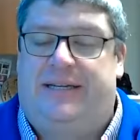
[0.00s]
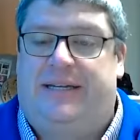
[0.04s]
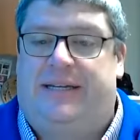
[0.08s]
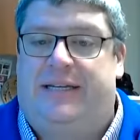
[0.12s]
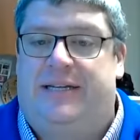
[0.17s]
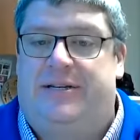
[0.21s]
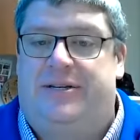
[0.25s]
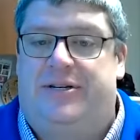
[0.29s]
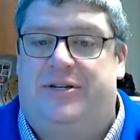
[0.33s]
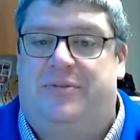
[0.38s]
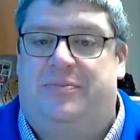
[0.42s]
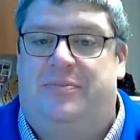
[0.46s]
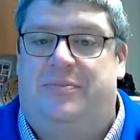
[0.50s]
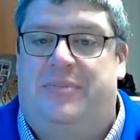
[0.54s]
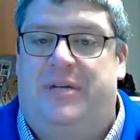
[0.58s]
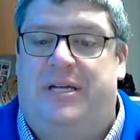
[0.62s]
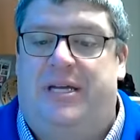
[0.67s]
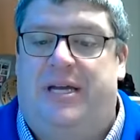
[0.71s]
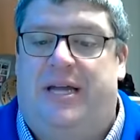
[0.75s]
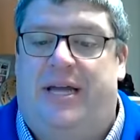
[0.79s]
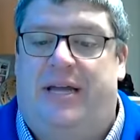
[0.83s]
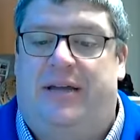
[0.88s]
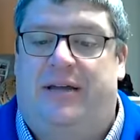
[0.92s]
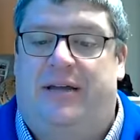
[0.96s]
it can just
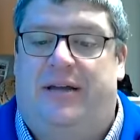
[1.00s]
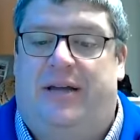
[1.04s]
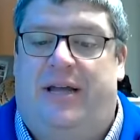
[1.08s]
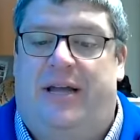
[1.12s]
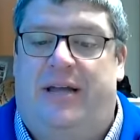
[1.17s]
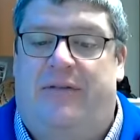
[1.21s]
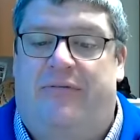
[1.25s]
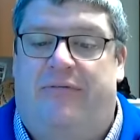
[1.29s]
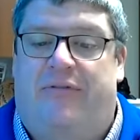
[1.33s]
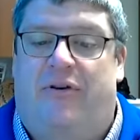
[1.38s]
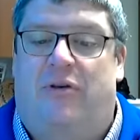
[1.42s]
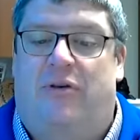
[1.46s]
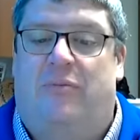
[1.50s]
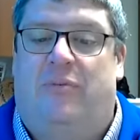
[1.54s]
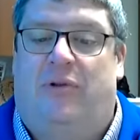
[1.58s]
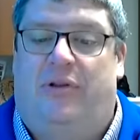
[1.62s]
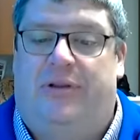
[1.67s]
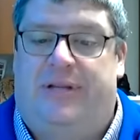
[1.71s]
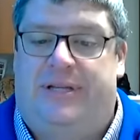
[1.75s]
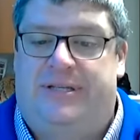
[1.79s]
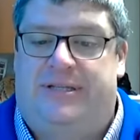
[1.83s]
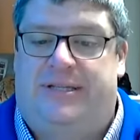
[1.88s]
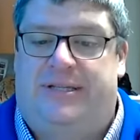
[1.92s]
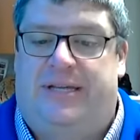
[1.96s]
be a verbal
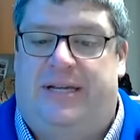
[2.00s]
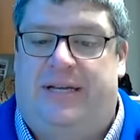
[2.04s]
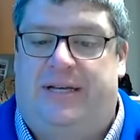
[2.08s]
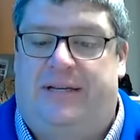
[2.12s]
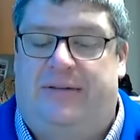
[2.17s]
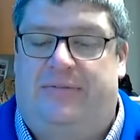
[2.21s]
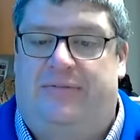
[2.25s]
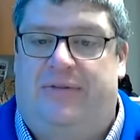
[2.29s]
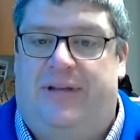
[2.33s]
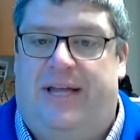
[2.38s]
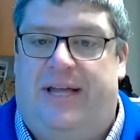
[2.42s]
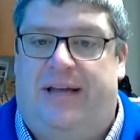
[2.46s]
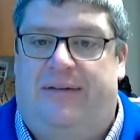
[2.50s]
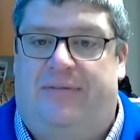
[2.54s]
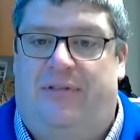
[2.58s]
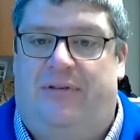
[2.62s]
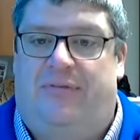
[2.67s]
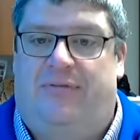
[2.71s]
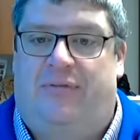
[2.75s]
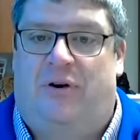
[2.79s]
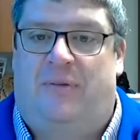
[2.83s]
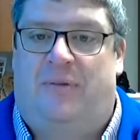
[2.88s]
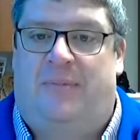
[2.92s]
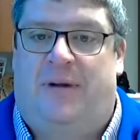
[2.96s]
consent if we have the
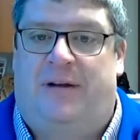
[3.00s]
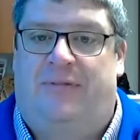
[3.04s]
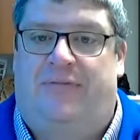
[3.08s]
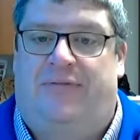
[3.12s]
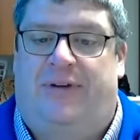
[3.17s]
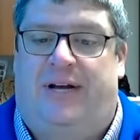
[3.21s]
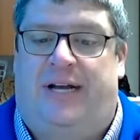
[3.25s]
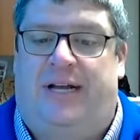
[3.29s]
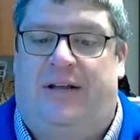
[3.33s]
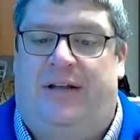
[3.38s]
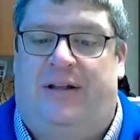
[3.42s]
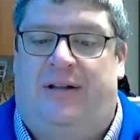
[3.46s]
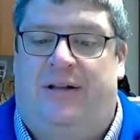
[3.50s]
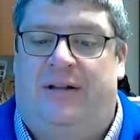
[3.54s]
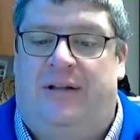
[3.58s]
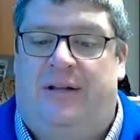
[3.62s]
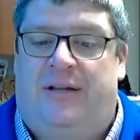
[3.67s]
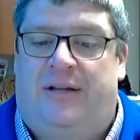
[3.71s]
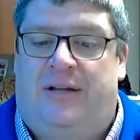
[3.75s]
form on file,